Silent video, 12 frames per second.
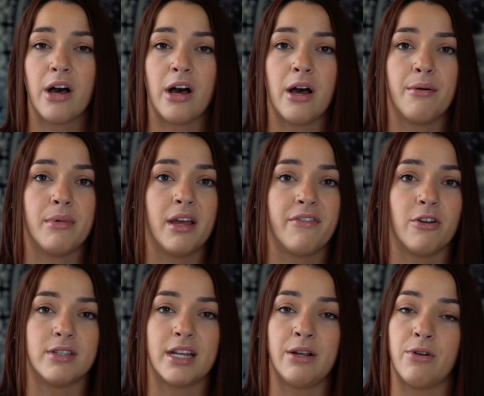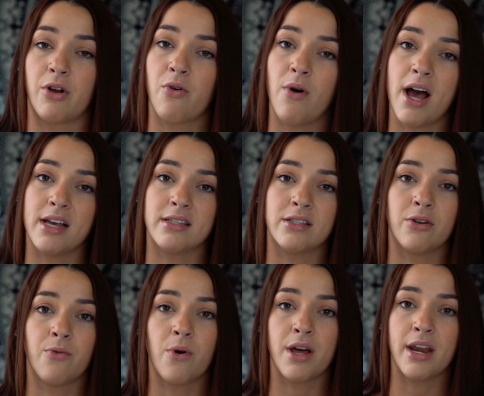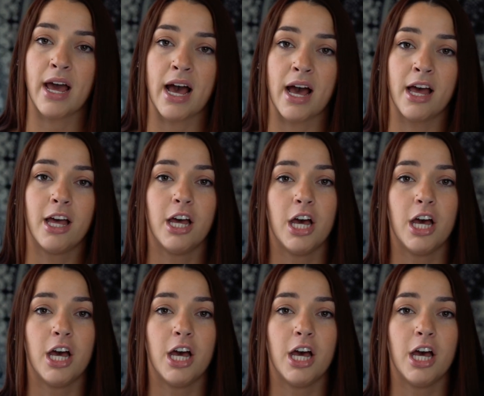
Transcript: If there's any requests or whatnot,